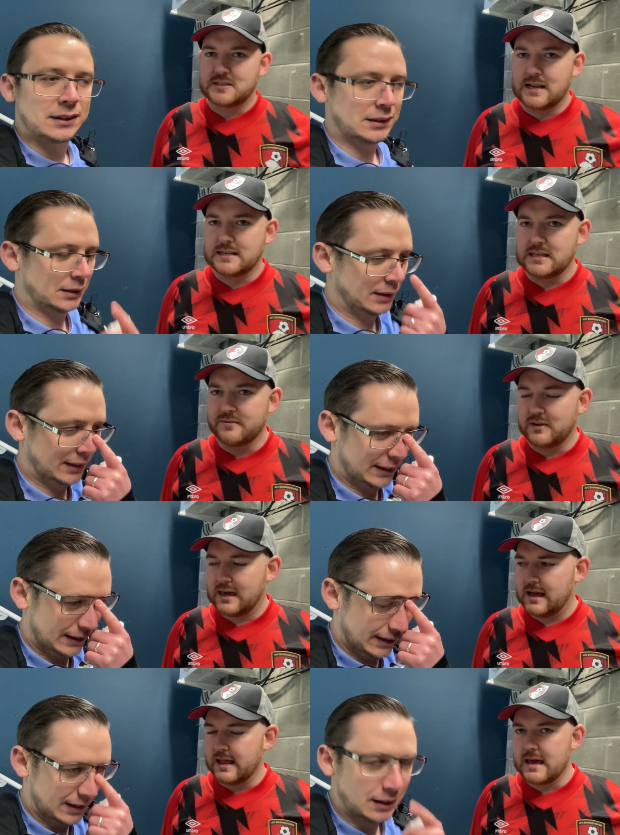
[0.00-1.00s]
Speaker 1: Senesi and for
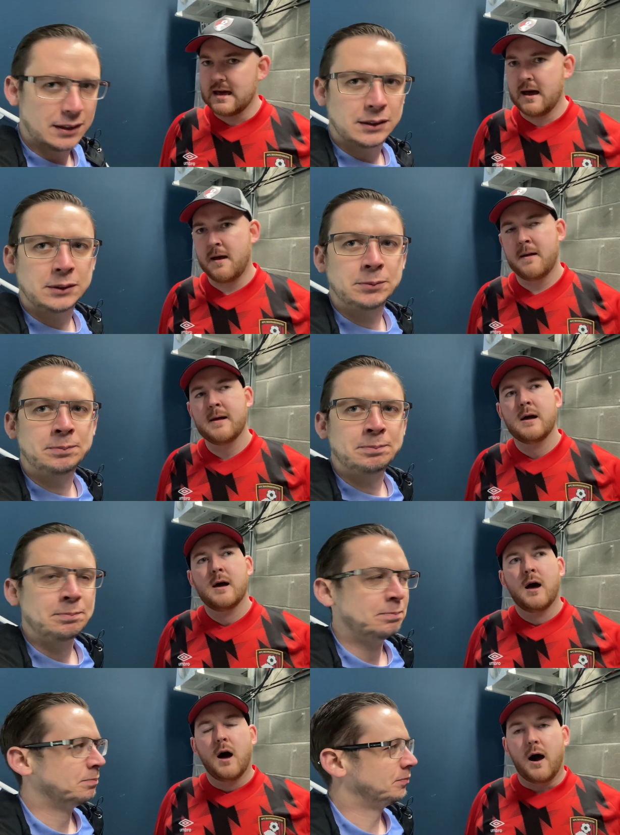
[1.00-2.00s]
Kelly.
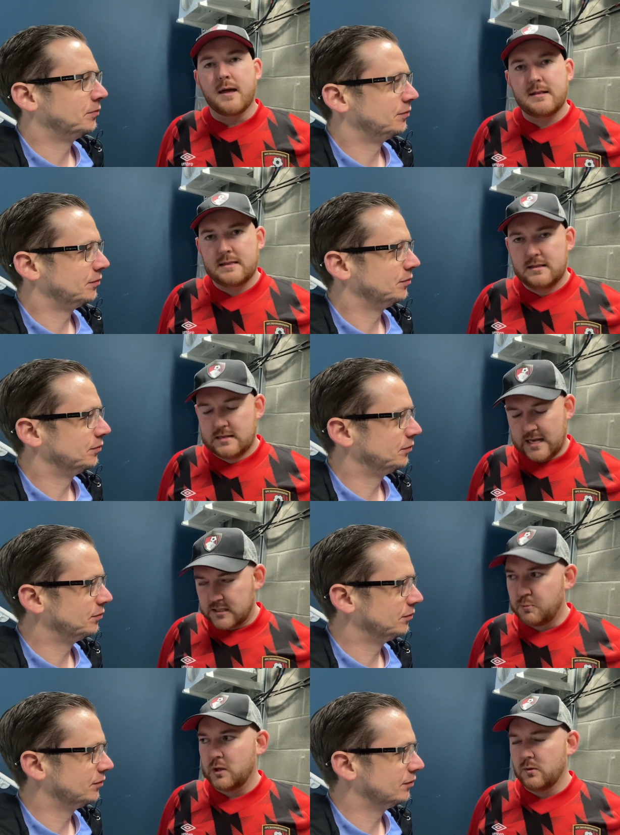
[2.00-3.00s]
I
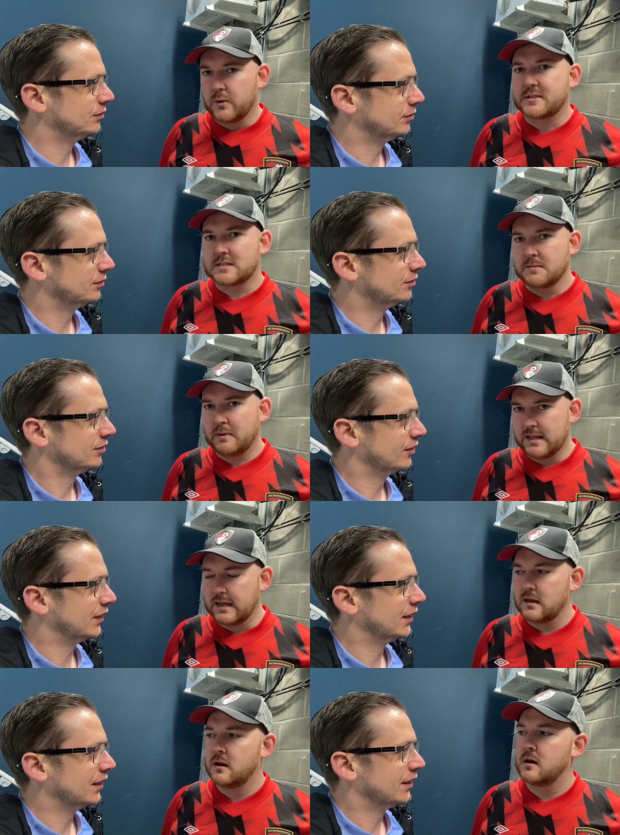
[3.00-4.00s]
desperately want to see Billing
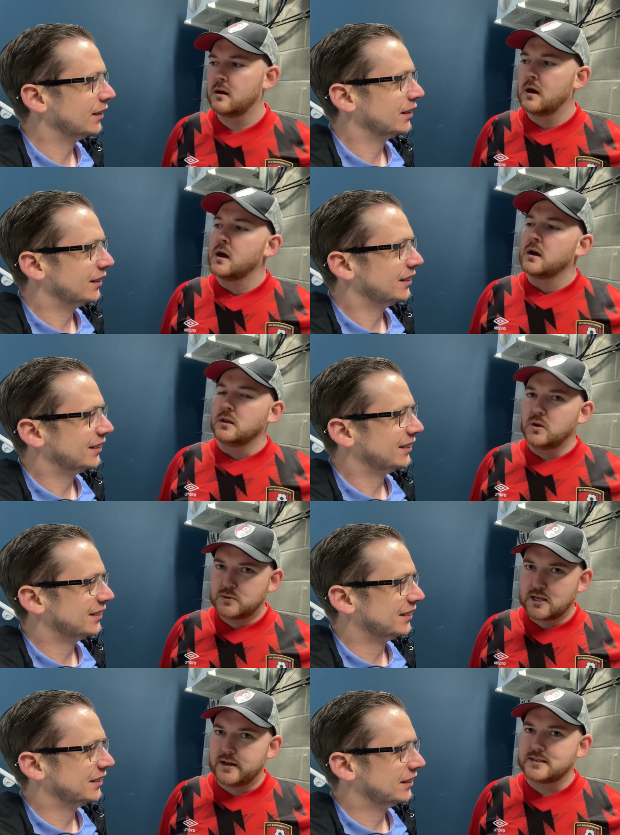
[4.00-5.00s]

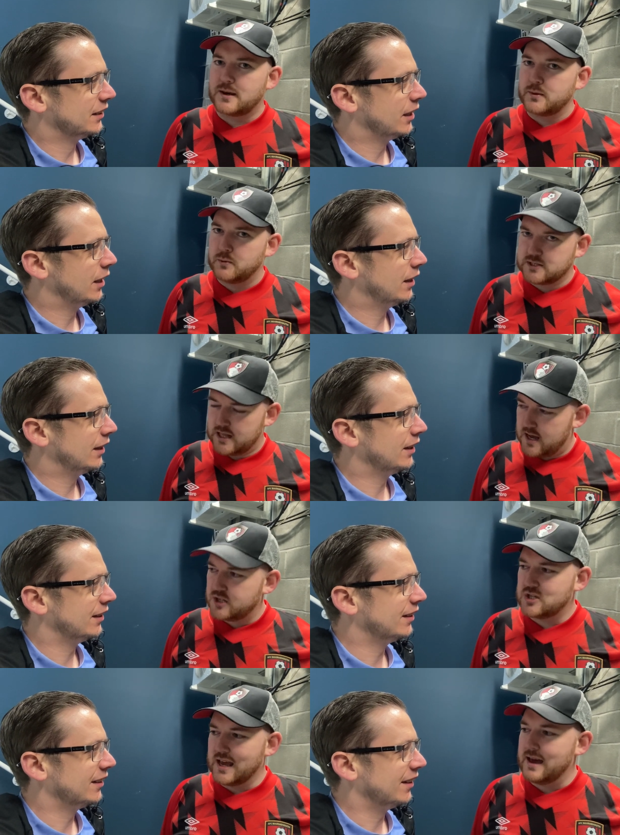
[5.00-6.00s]
utilise how he was
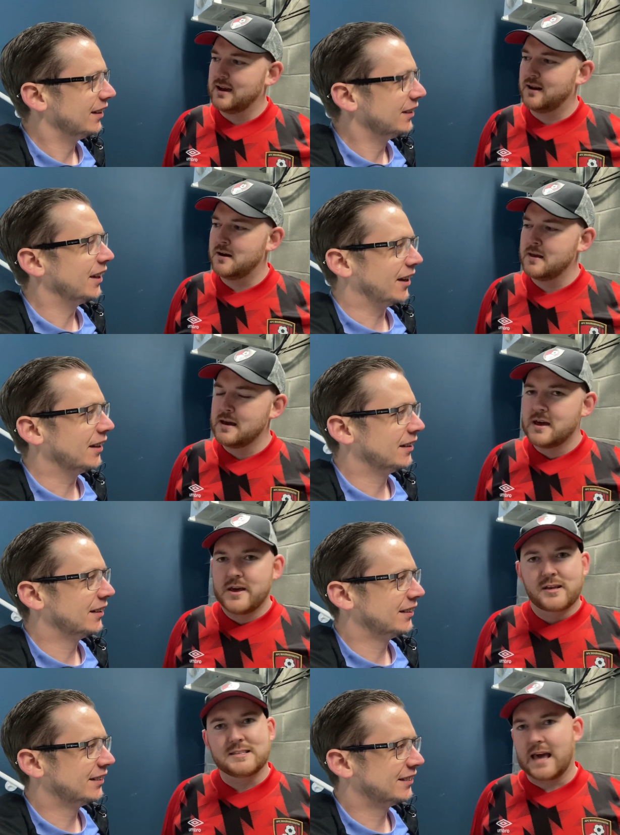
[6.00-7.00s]
last year. Yeah.
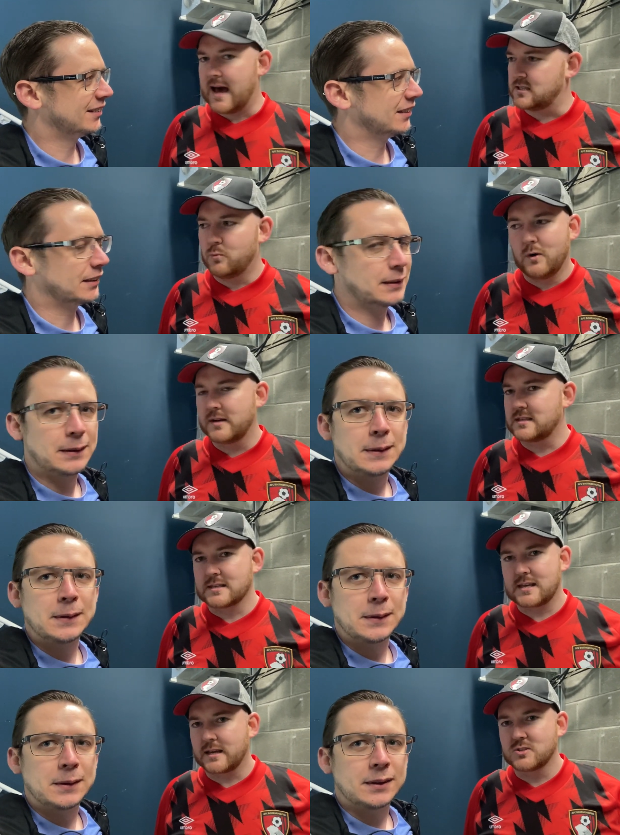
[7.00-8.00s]
Because he hasn't worked as a
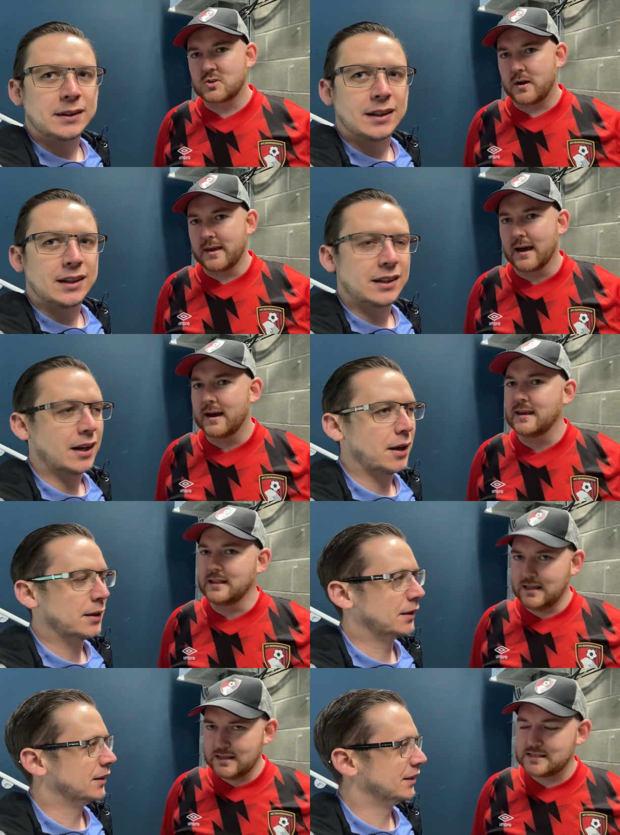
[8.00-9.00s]
second striker and
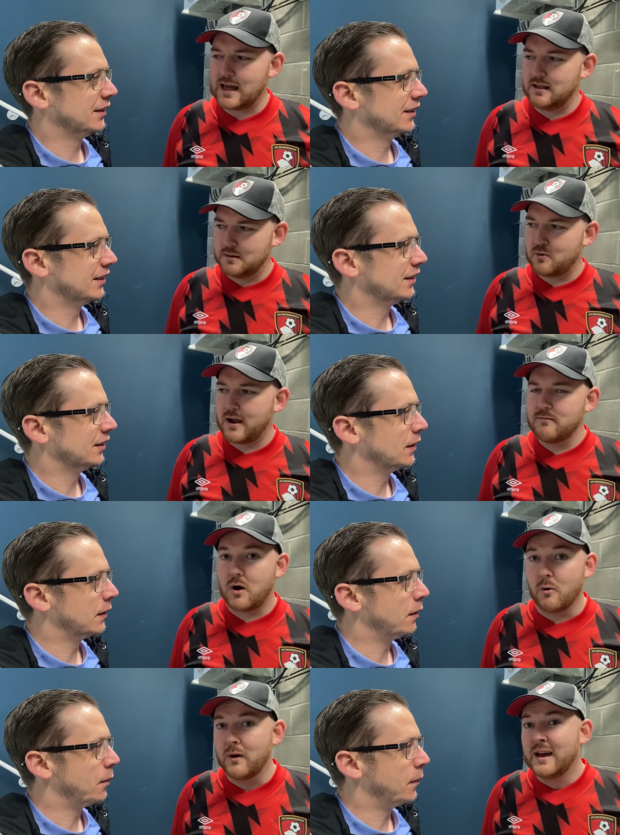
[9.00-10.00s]
he needs that number eight
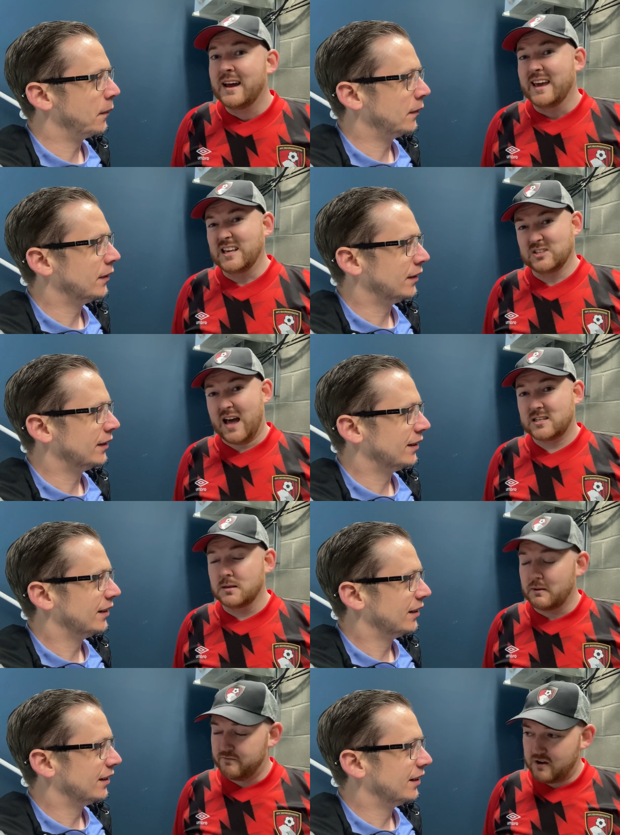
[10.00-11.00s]
role. He's
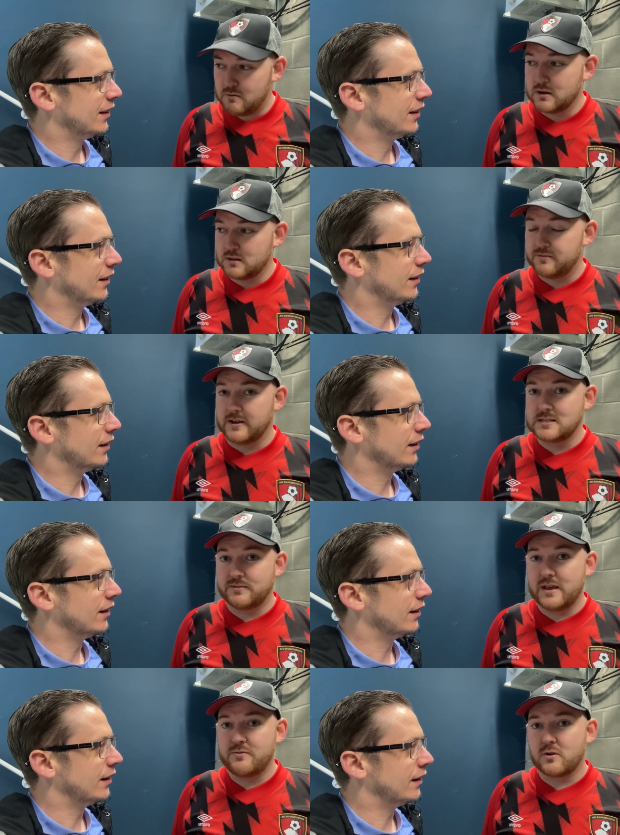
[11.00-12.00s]
actually been very good
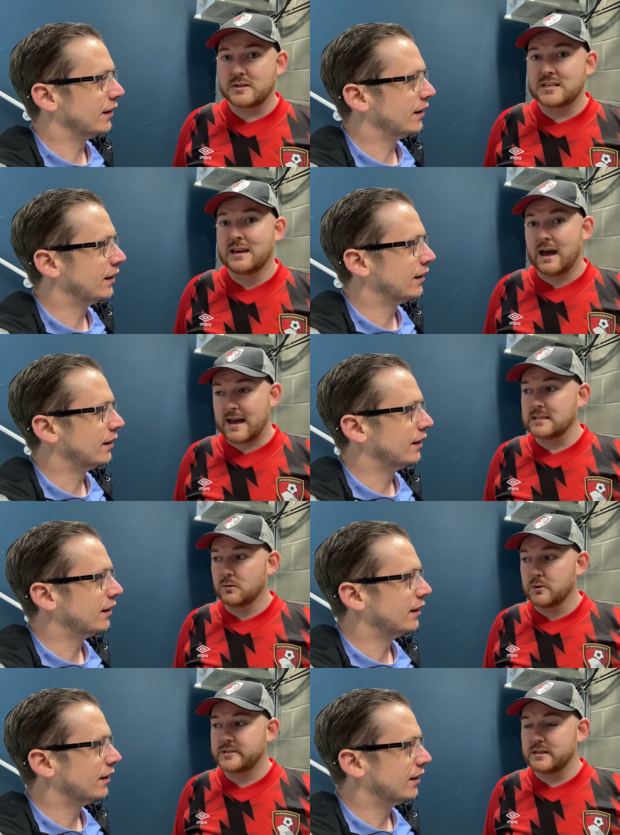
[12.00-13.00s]
defensively for us, as he
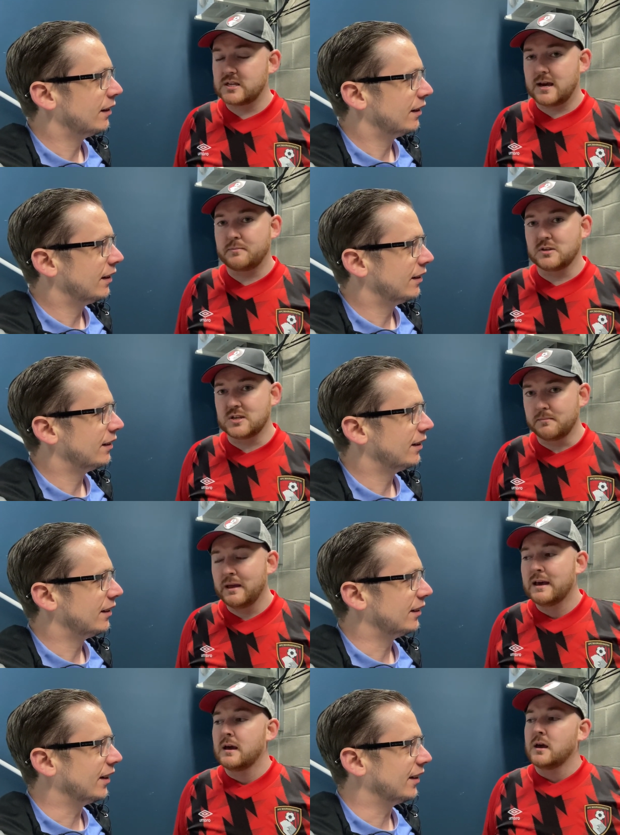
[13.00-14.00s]
was in the Championship.
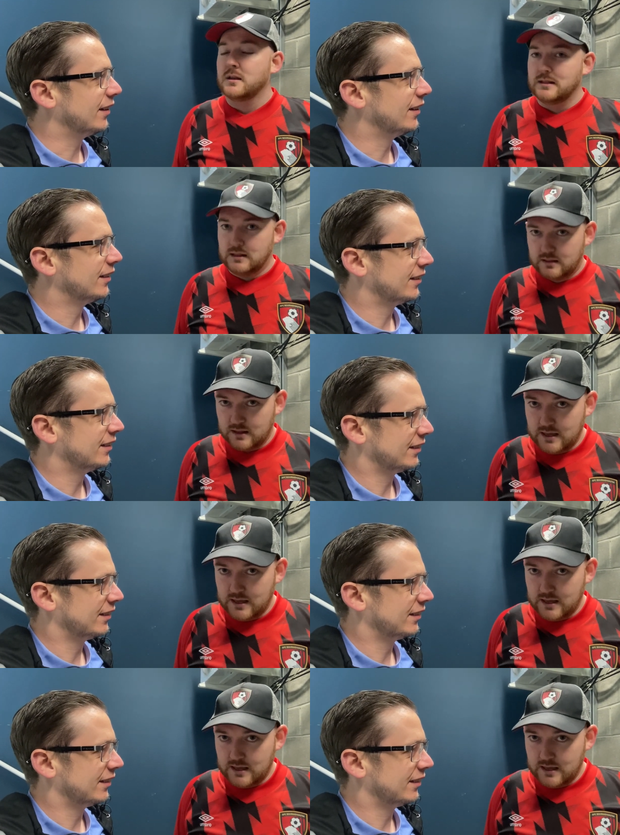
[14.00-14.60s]
We